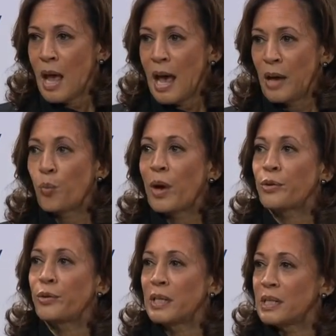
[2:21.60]
And
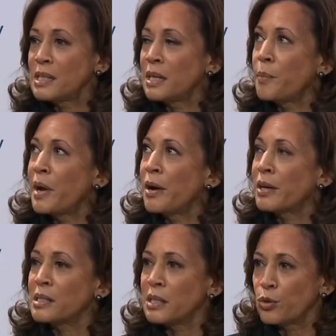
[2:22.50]
whether it is in
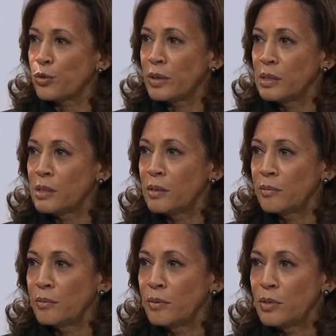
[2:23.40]
America's interest
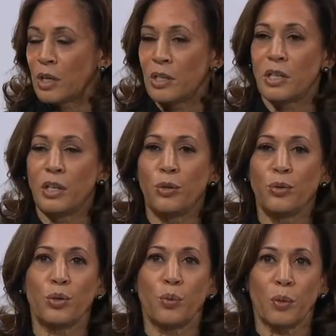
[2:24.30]
to
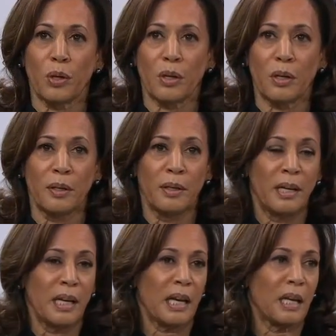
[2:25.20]
continue to work
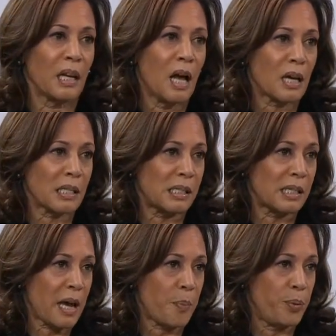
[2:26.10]
in
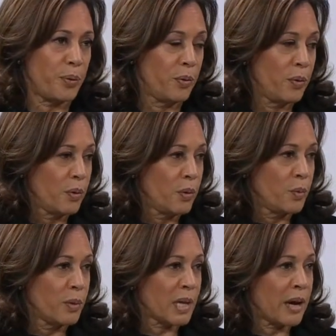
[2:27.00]
lockstep
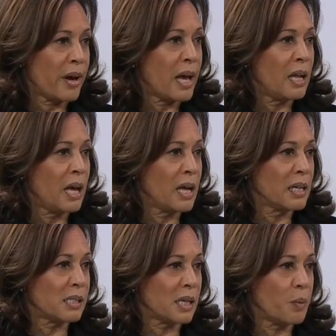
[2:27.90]
with our
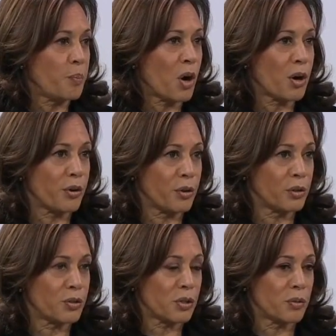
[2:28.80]
allies and
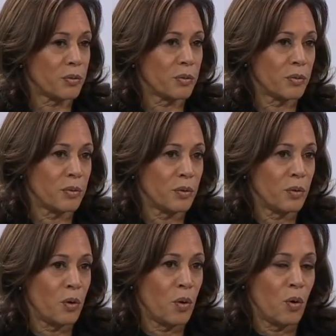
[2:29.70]
partners,
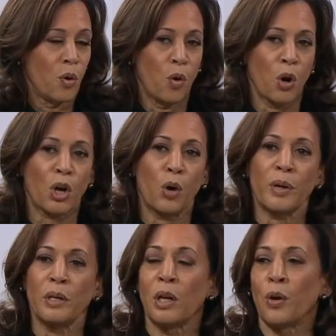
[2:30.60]
or go
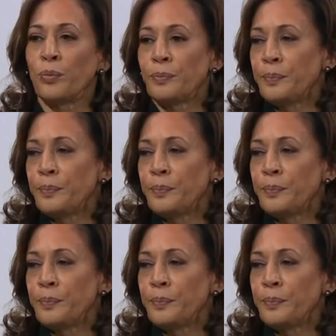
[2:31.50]
it alone.